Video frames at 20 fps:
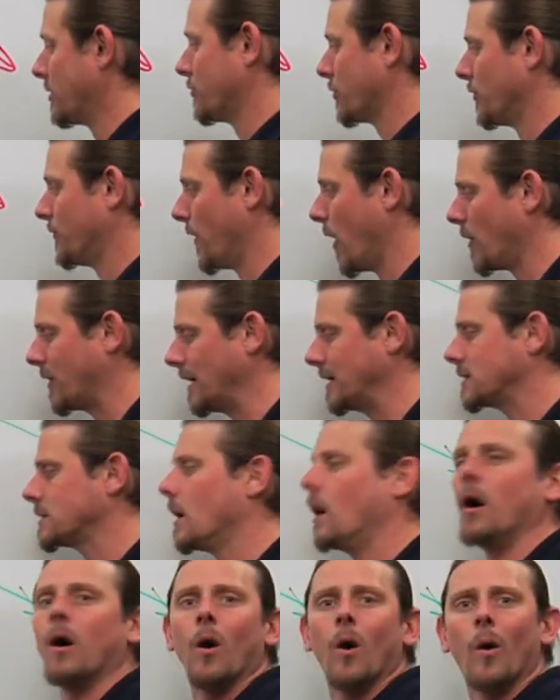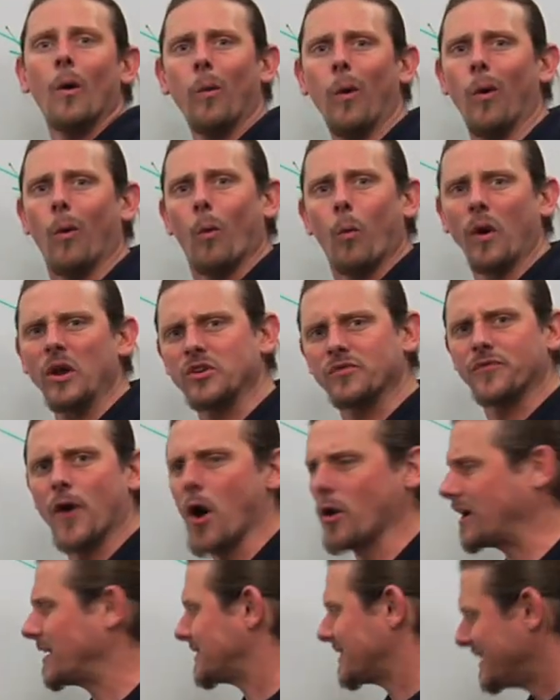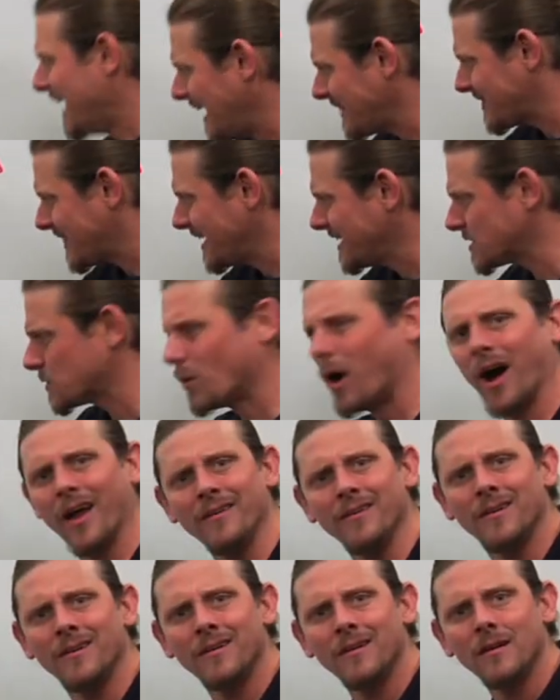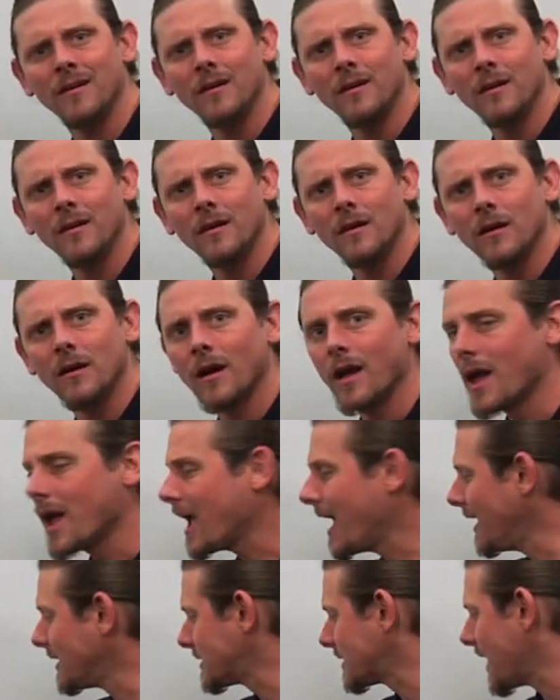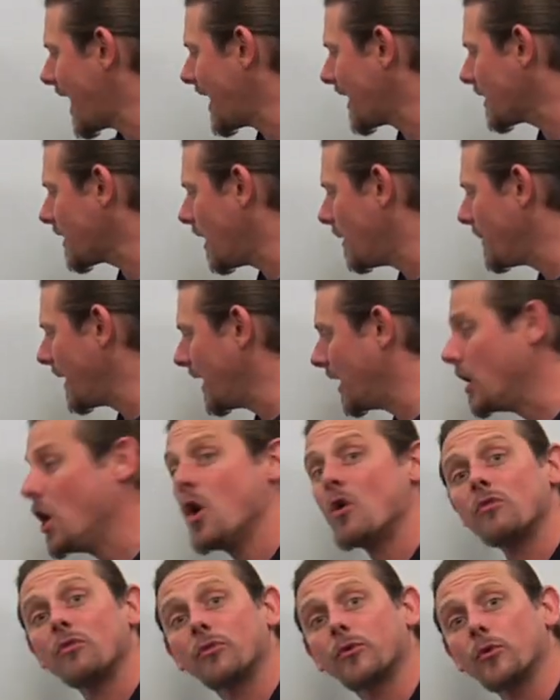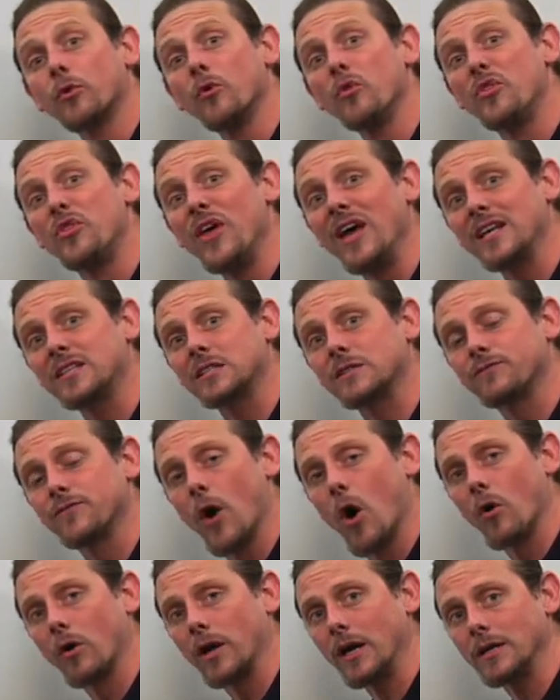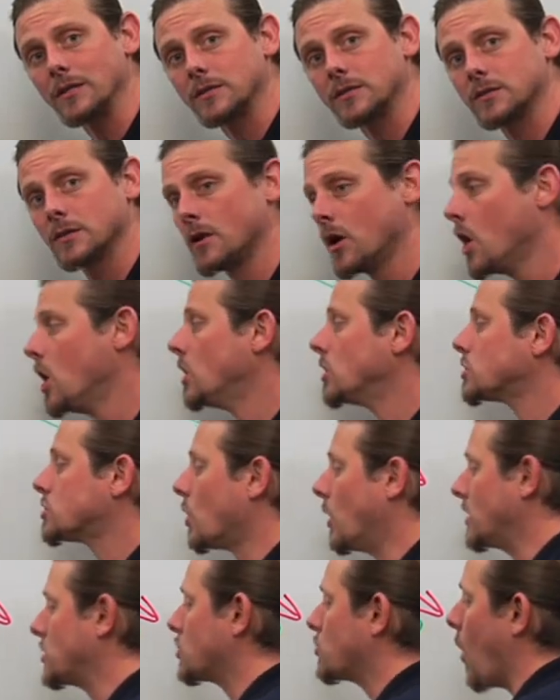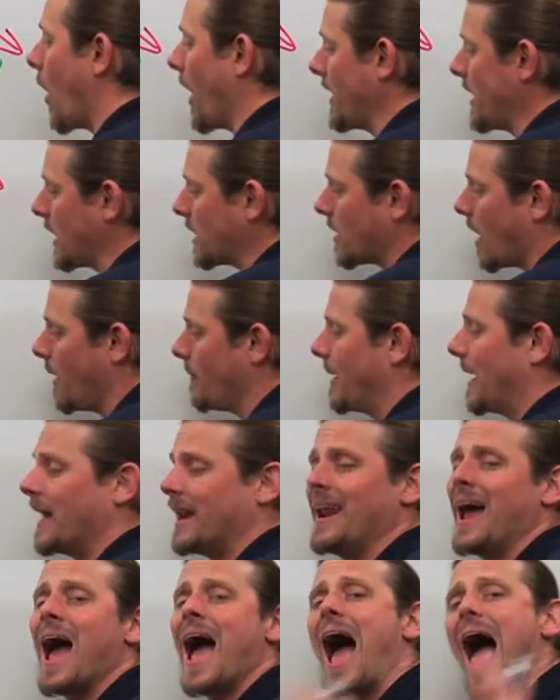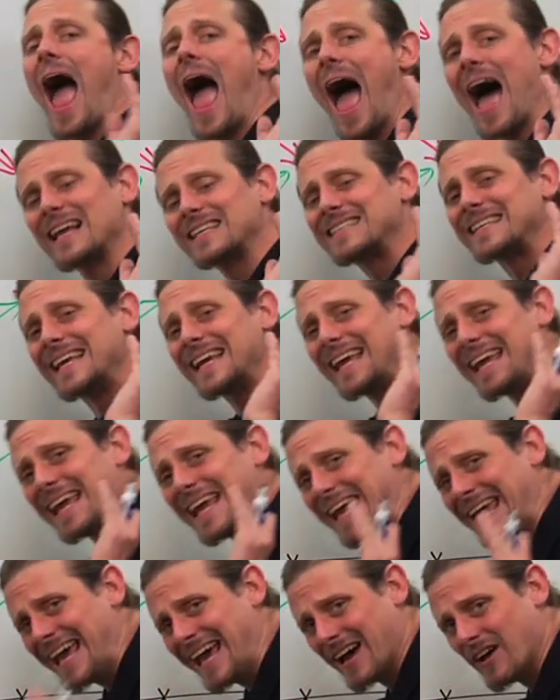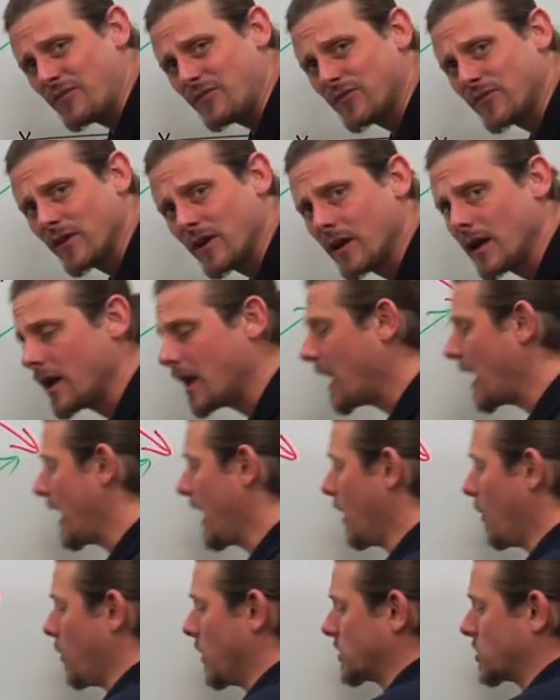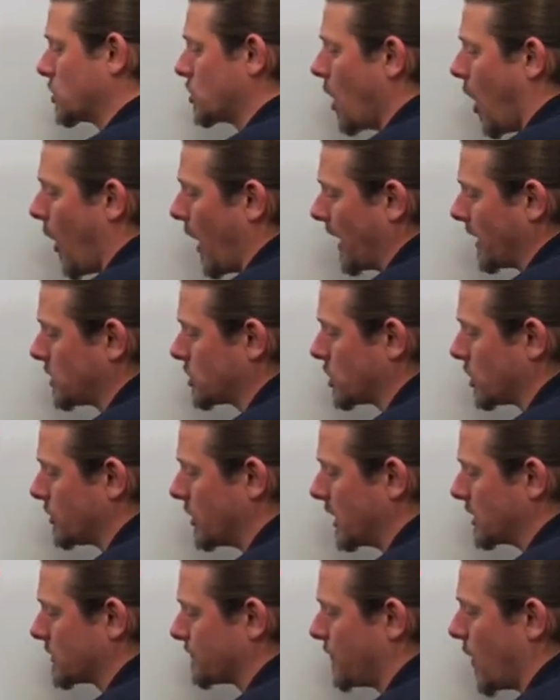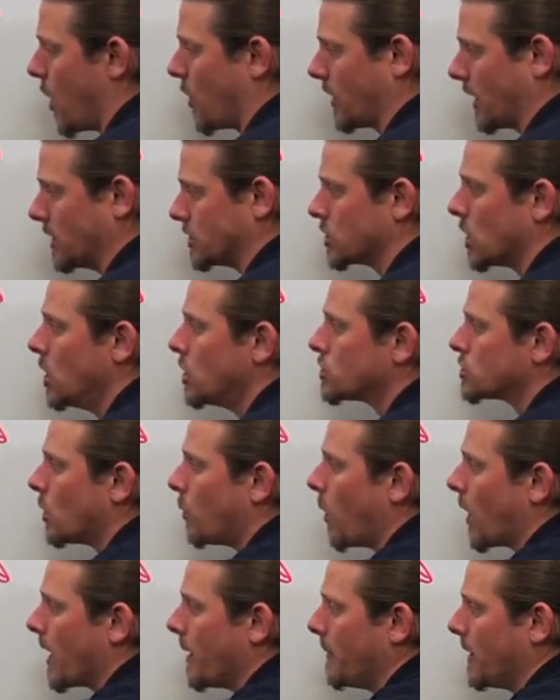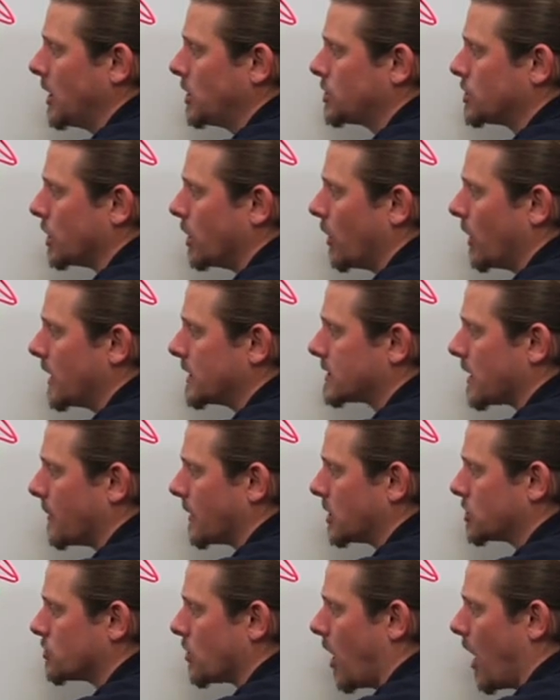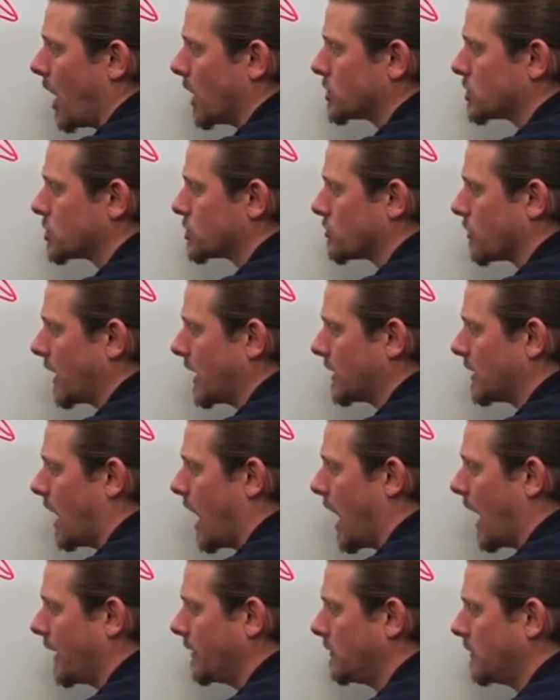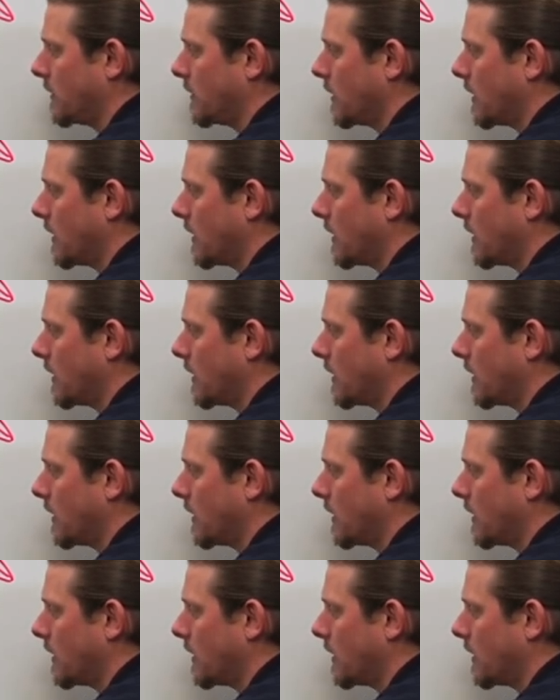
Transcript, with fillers: through focus. Well, which focus? Not this one. It's got to come in through this focus. So it's going to come in as if it was going to this focus. So what I'm going to do is I'm going to draw a straight line